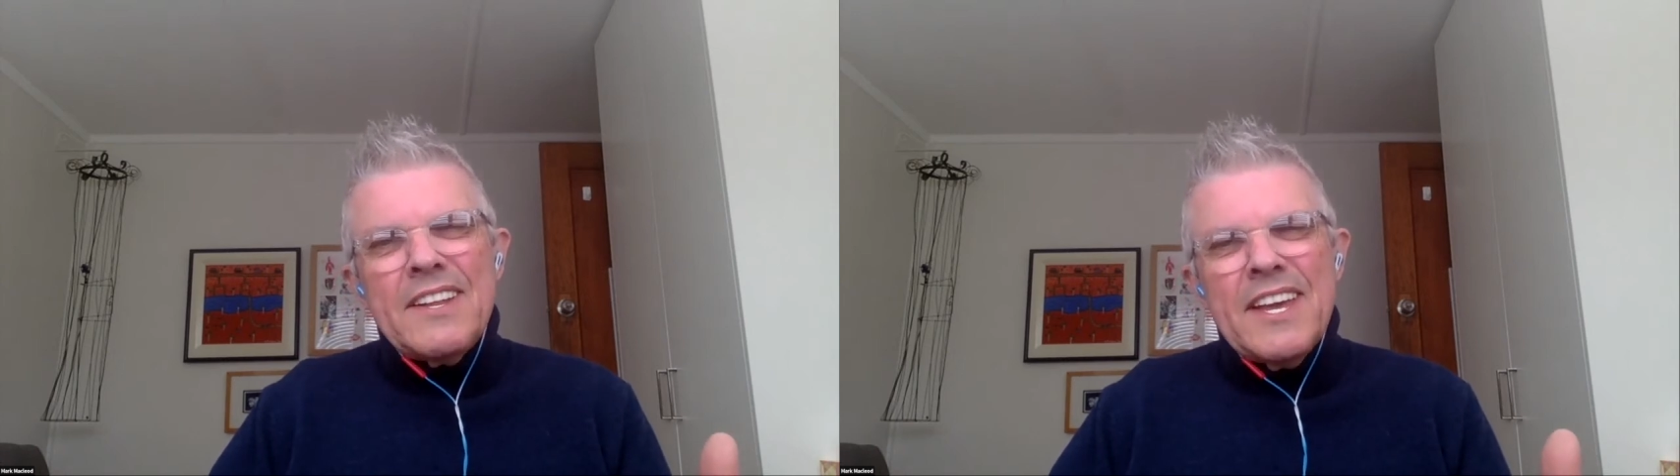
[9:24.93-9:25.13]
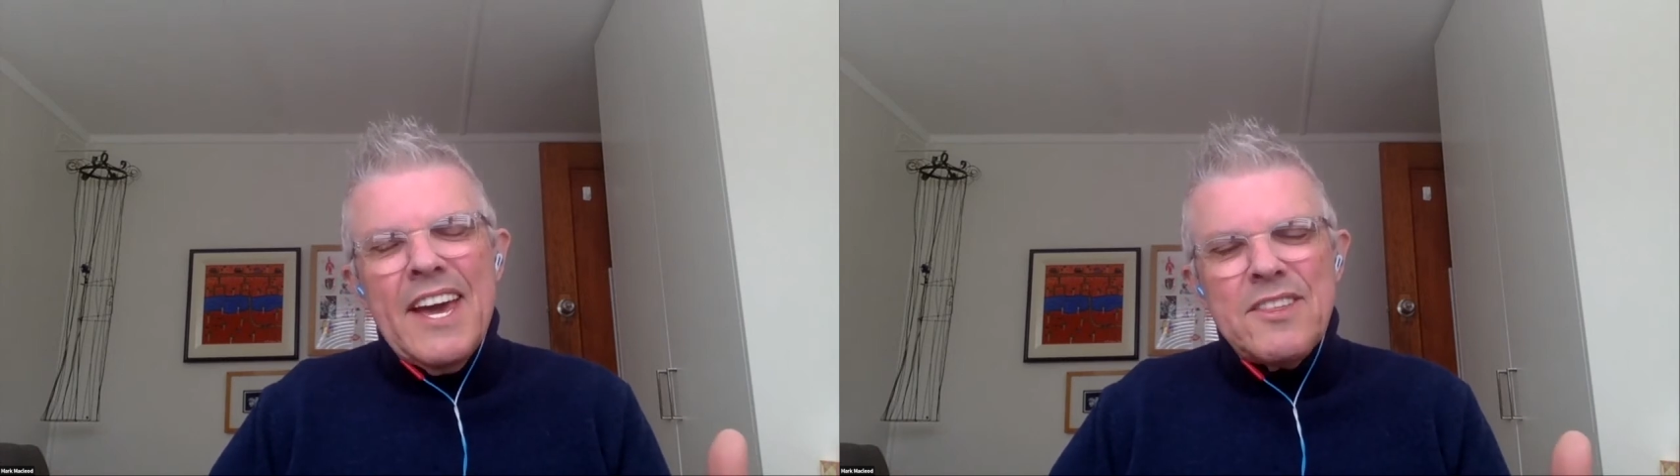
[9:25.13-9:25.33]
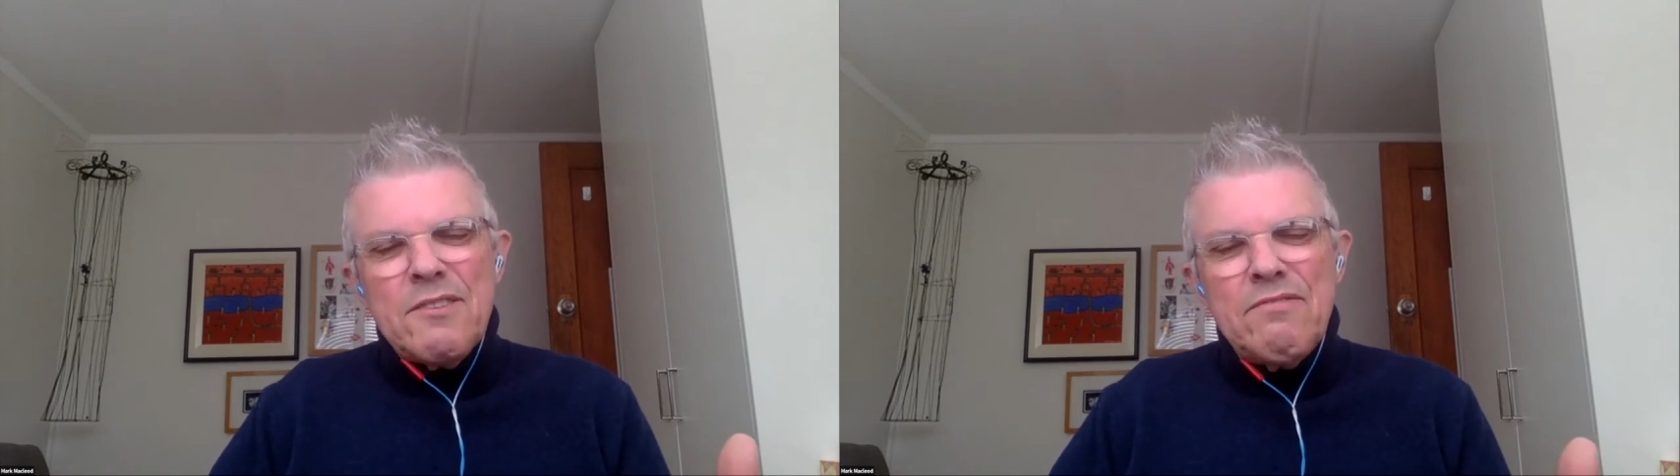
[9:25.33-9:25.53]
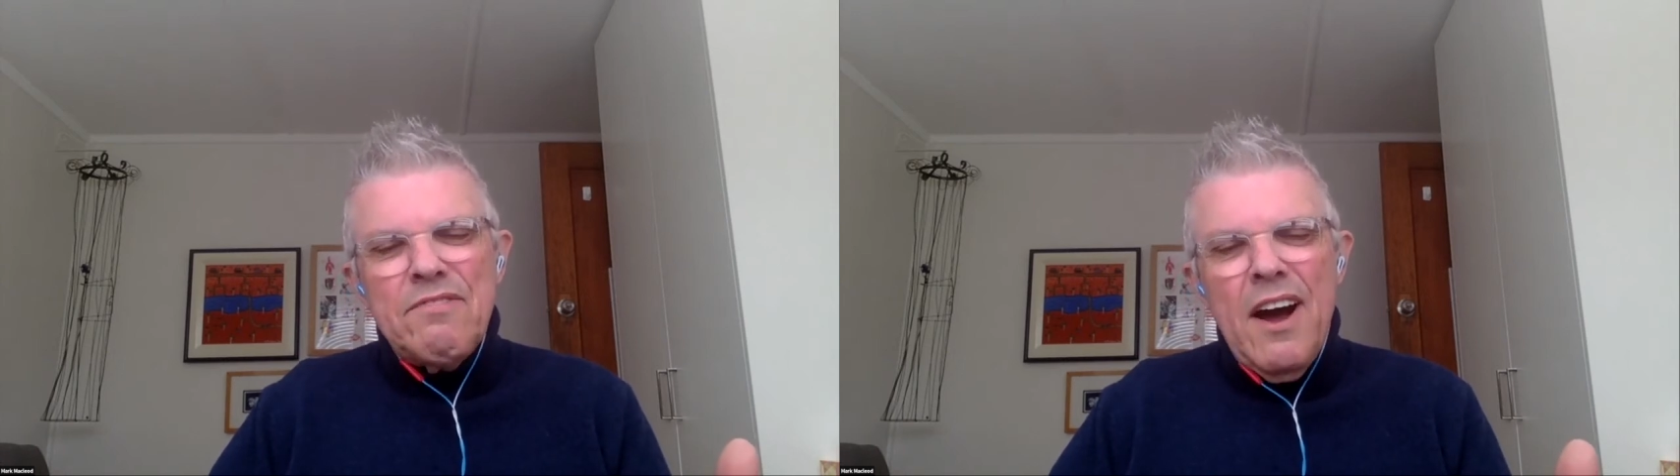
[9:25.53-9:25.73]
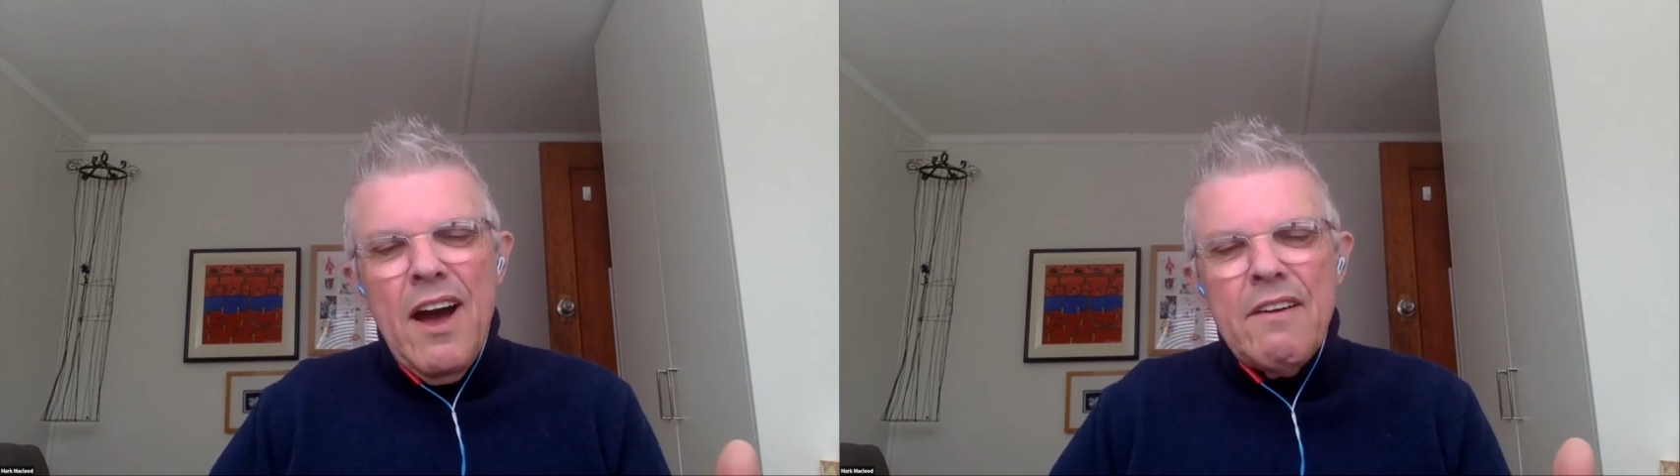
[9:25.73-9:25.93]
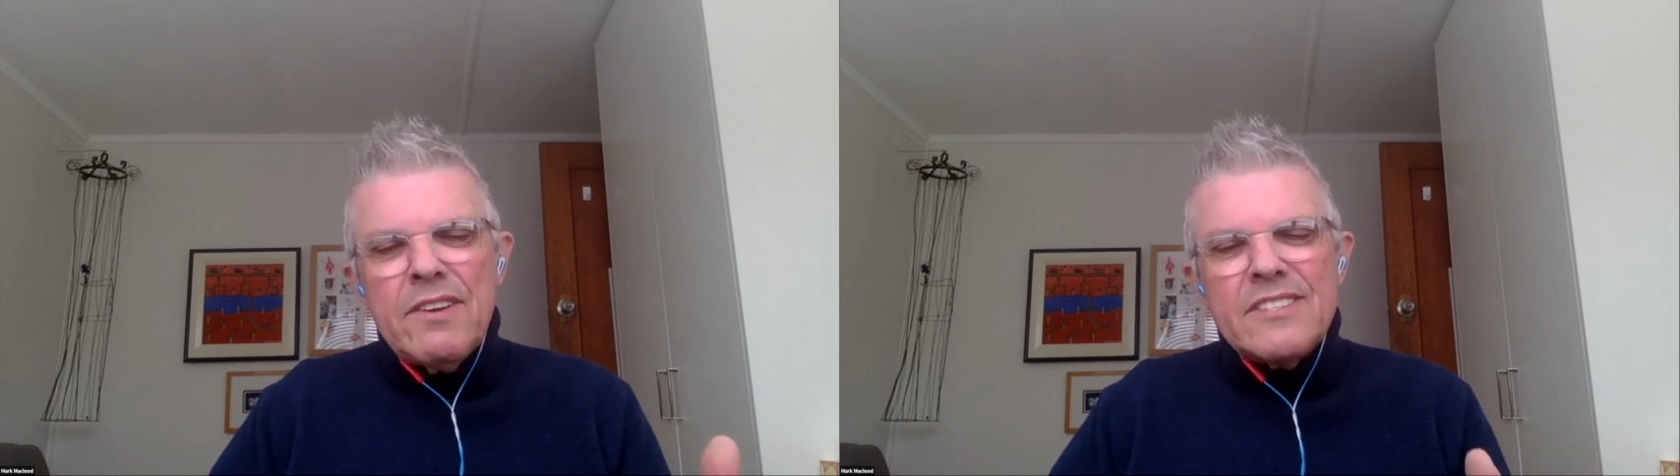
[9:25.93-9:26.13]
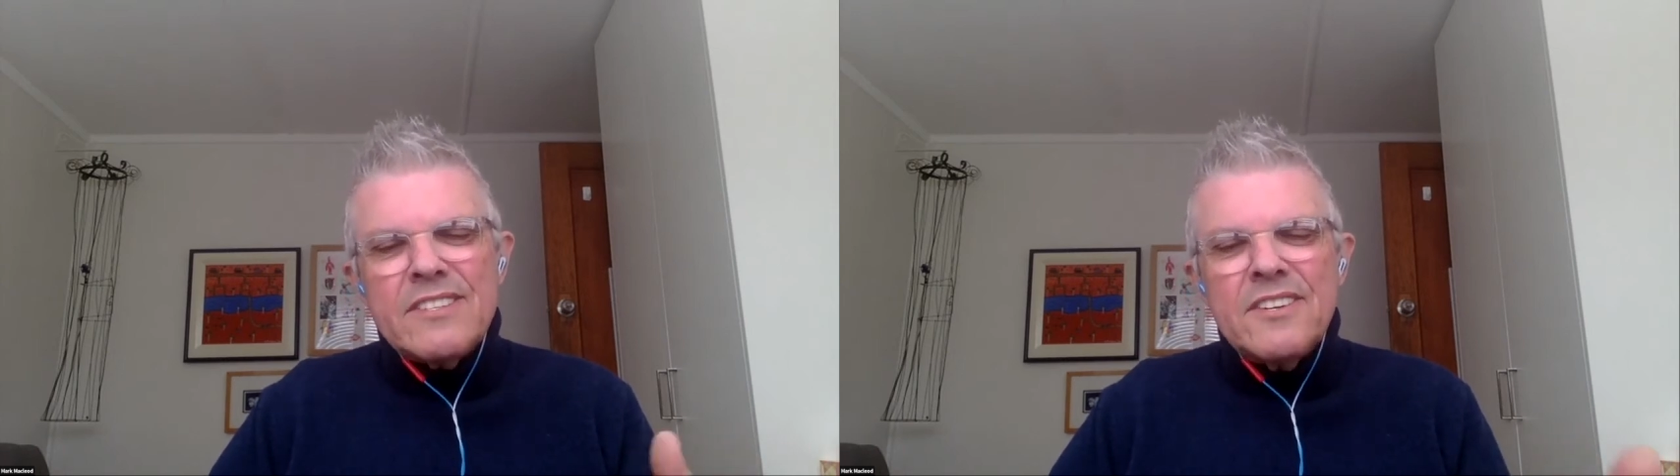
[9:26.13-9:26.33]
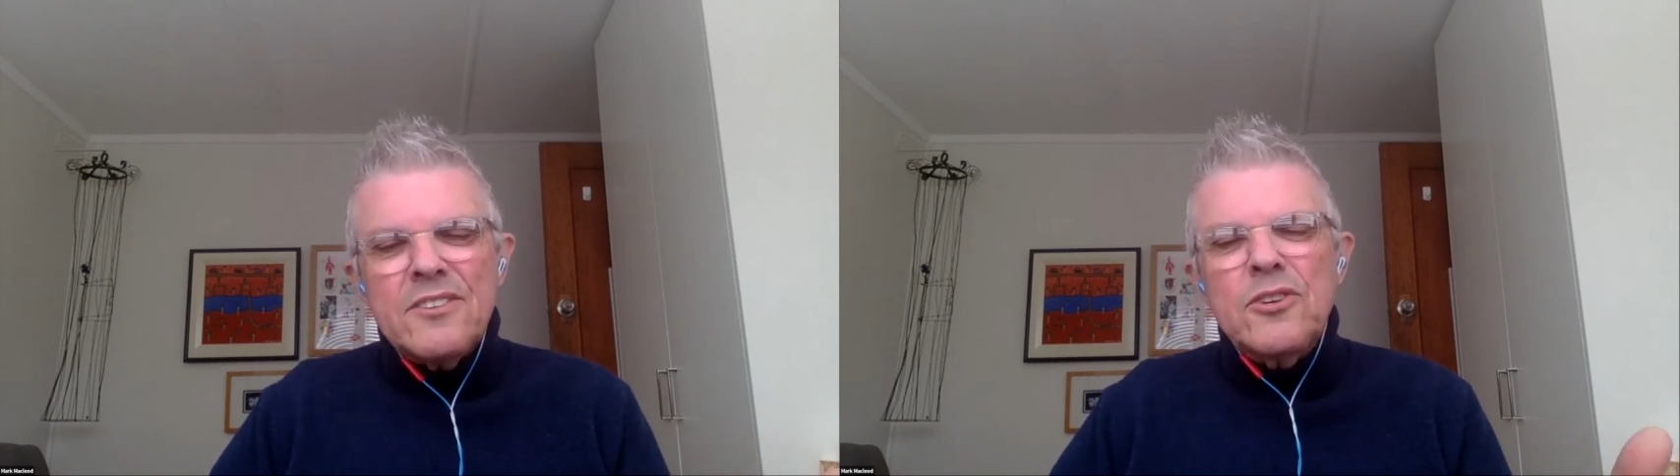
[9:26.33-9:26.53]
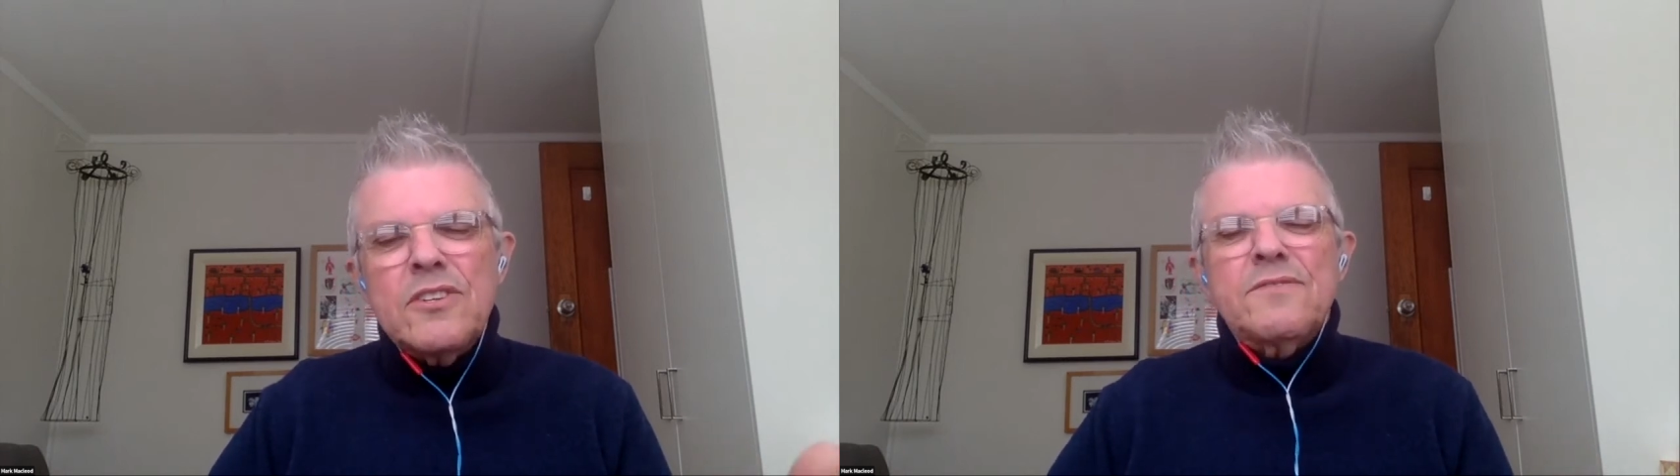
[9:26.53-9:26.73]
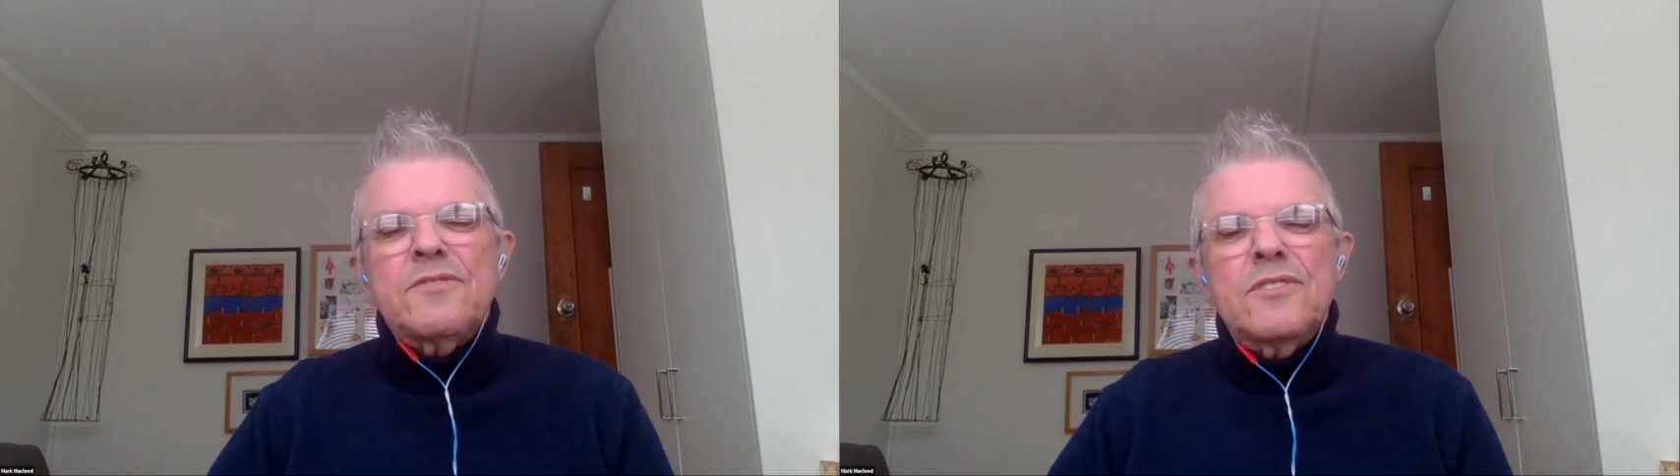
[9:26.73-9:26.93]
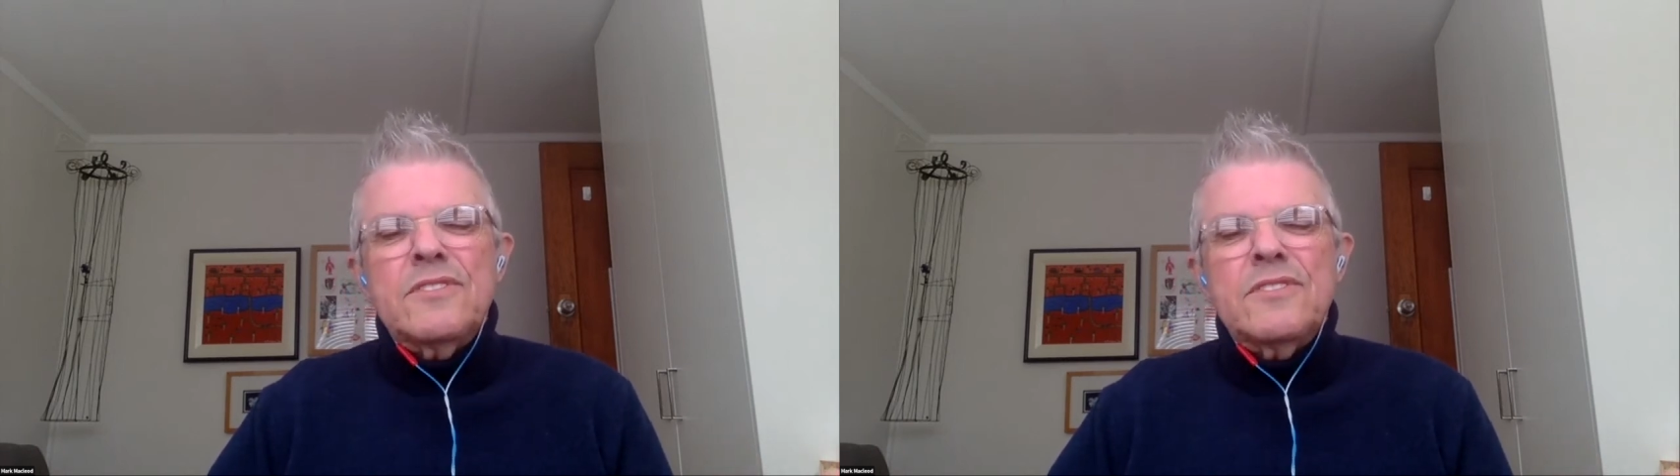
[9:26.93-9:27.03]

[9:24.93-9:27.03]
the age of 5 is still useful.